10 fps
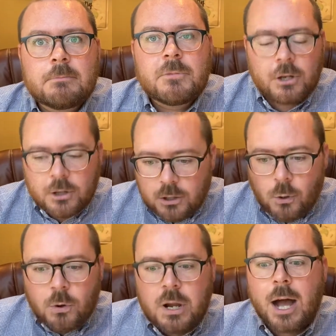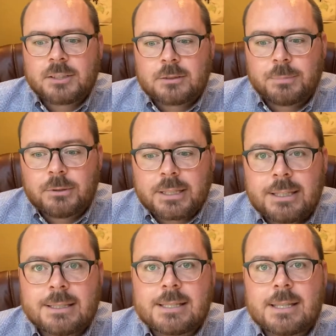The whole gospel
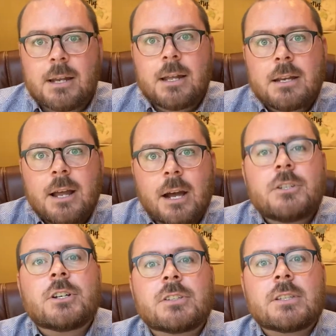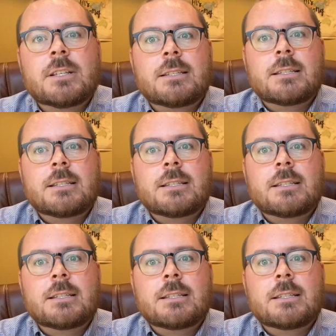is that not just that,